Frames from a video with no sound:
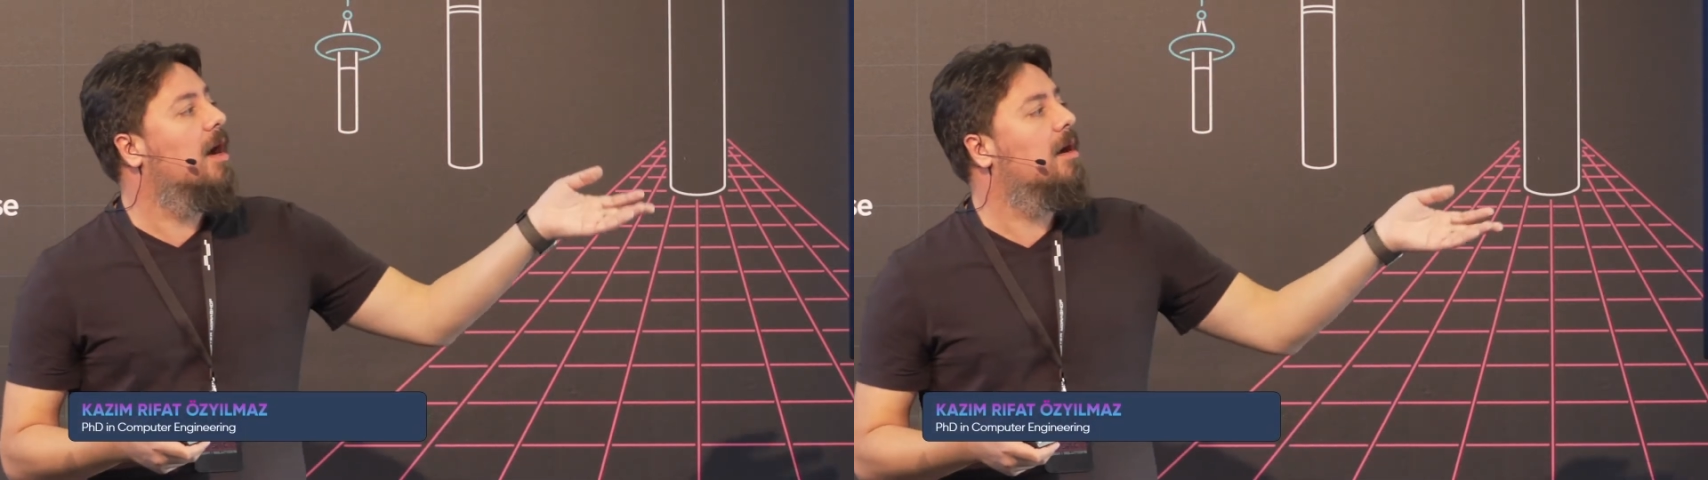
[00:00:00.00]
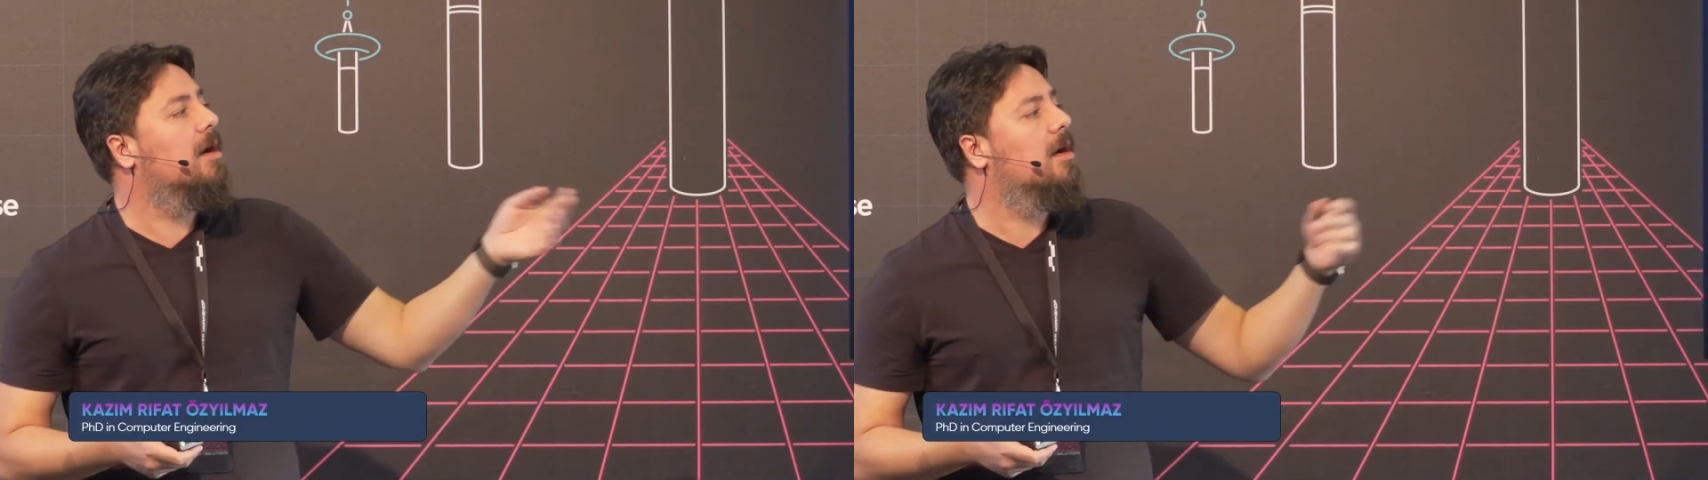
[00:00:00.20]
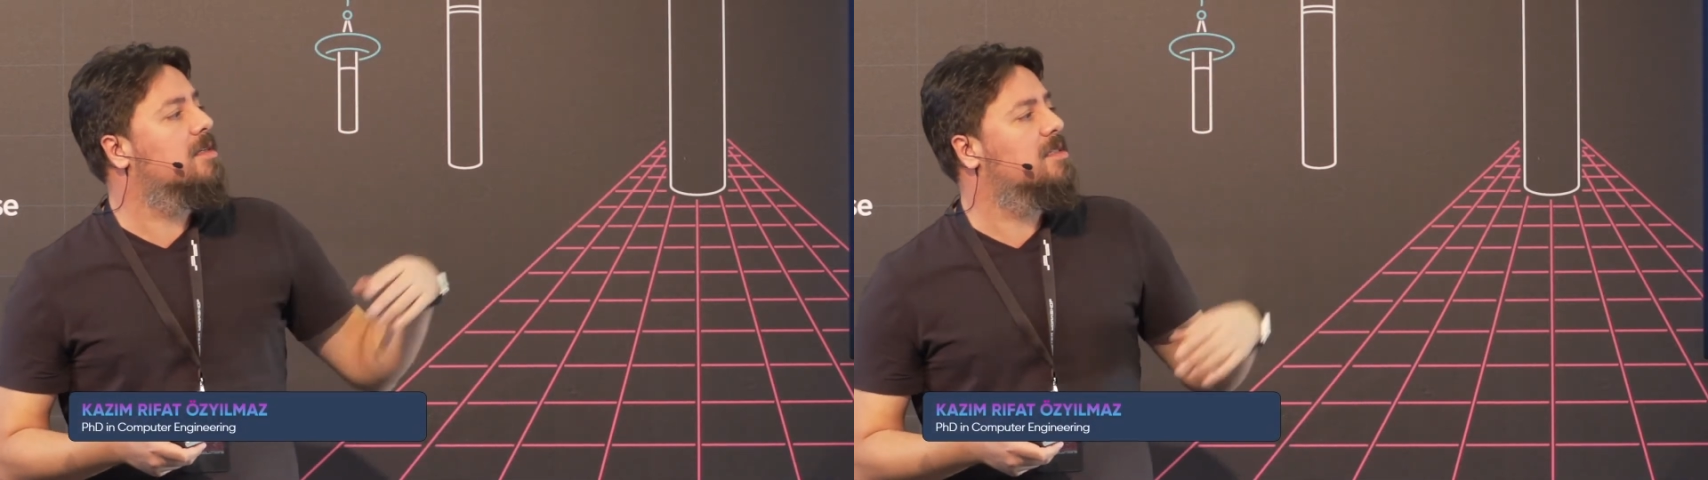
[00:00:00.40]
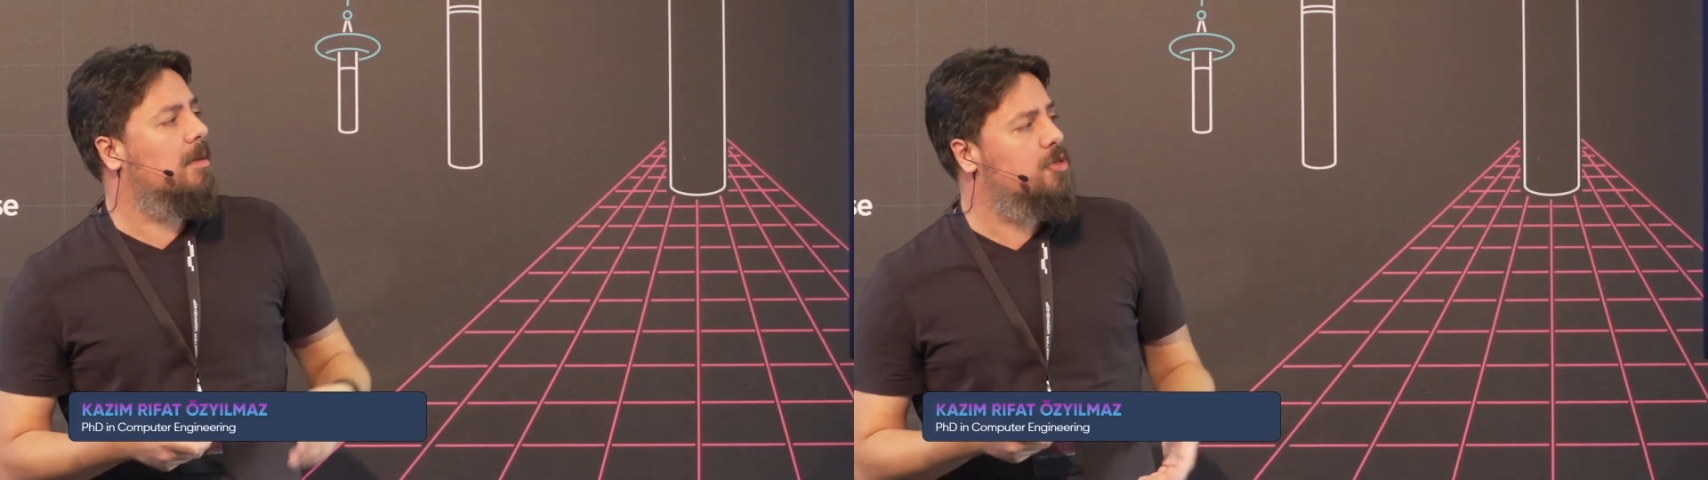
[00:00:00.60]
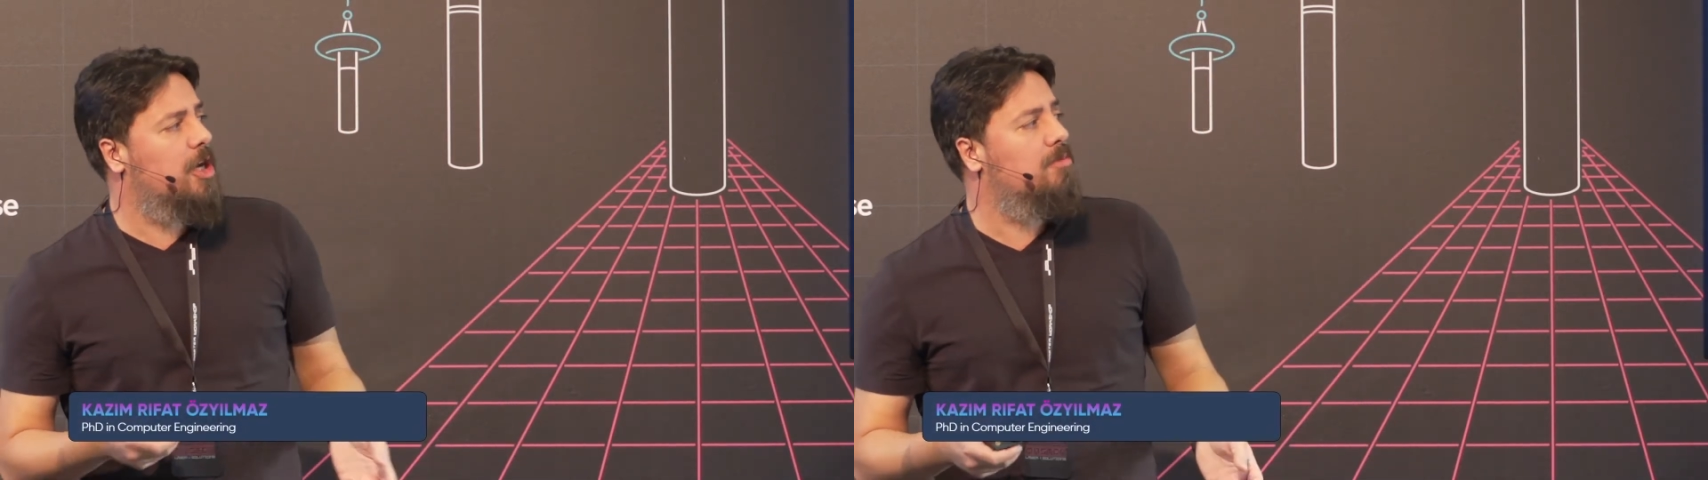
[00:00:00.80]

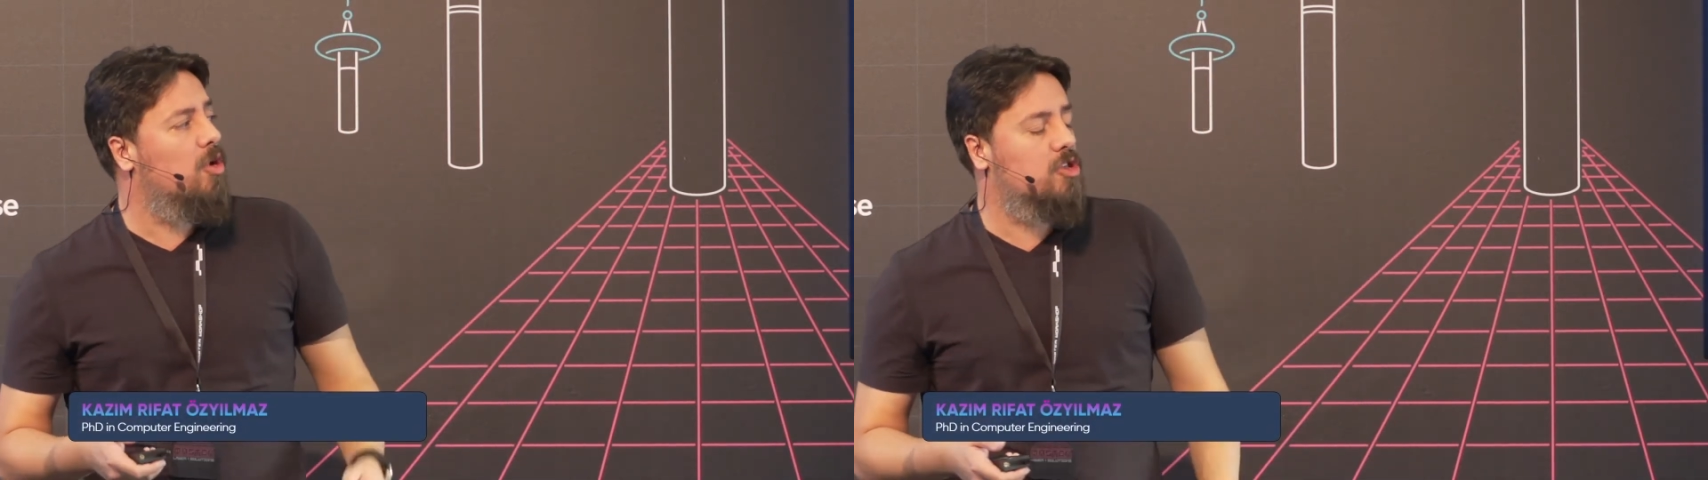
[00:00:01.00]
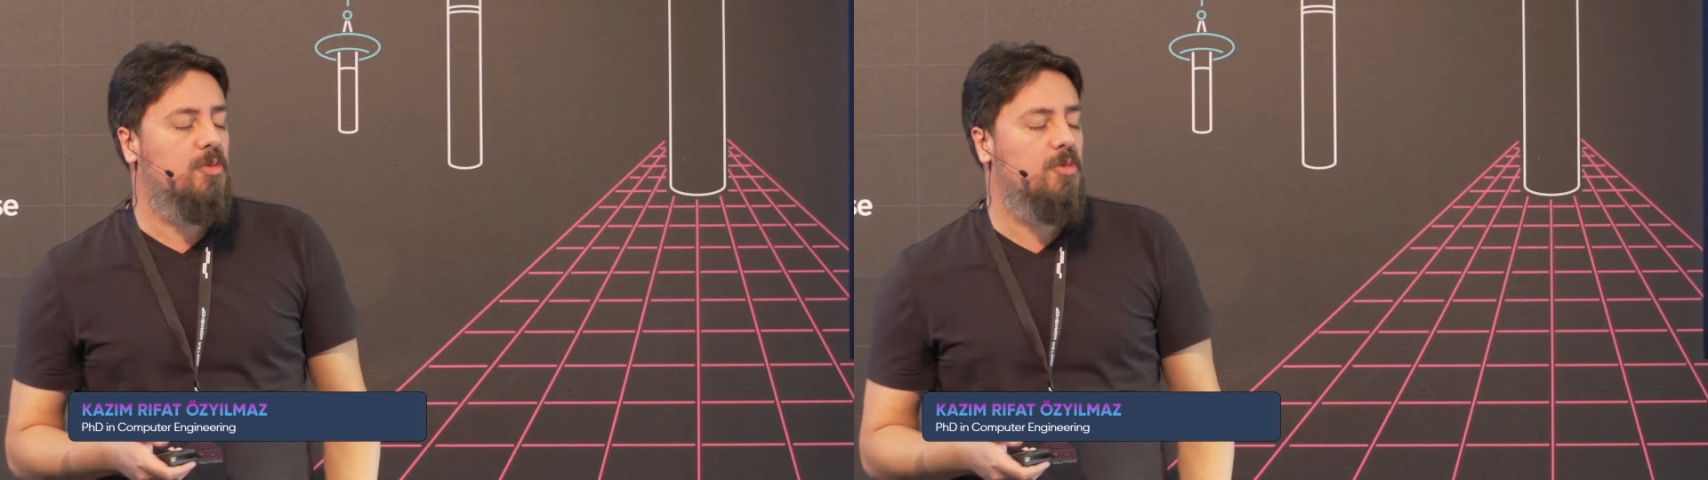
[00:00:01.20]
subchain blocks,